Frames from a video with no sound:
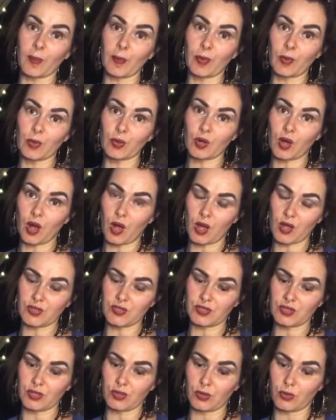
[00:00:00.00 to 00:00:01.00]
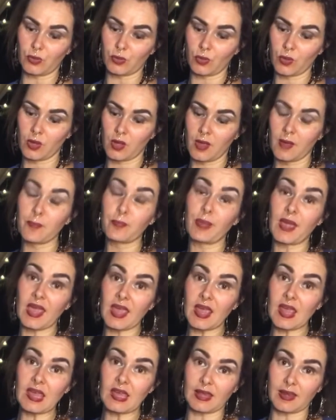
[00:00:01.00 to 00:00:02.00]
It would cause you
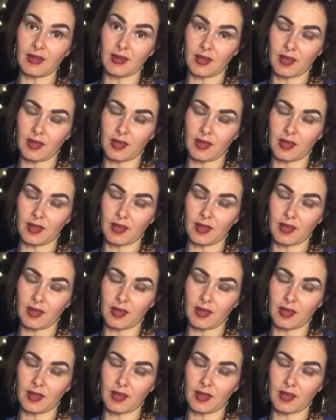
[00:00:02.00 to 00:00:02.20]
pain